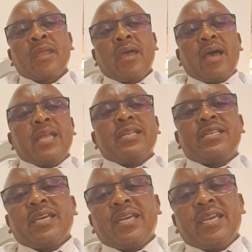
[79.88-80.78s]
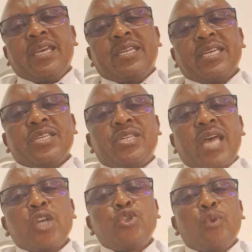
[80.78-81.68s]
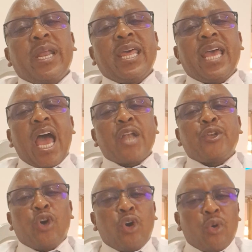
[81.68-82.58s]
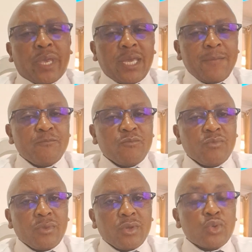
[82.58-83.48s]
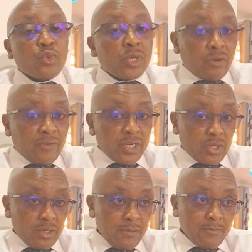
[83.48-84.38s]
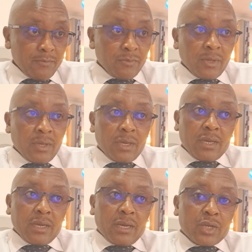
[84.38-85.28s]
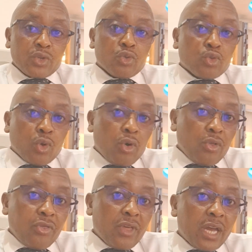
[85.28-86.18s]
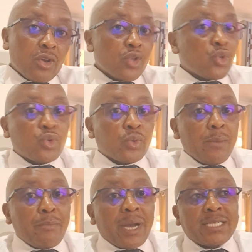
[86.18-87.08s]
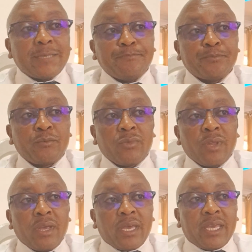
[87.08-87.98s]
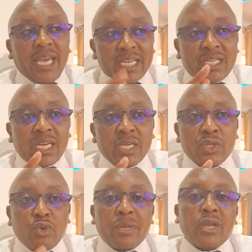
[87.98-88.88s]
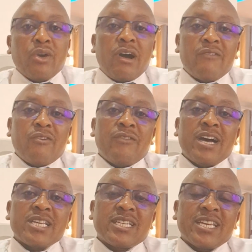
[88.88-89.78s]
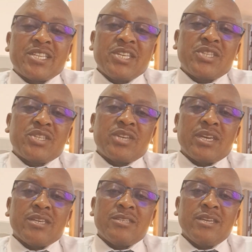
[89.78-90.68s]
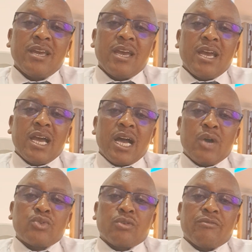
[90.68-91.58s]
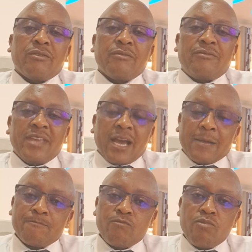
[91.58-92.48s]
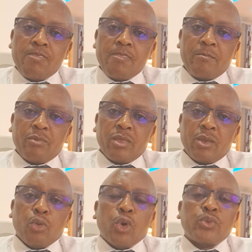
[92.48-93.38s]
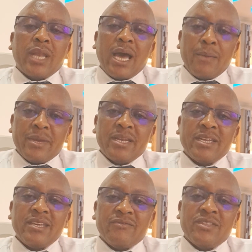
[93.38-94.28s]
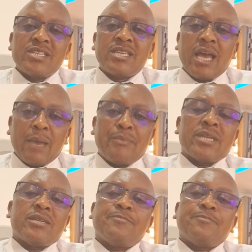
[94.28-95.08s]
And it is actually a doorway to innovation, to growth, and also to impact. Yet, so many of us resist change out of fear. What will happen if this happened?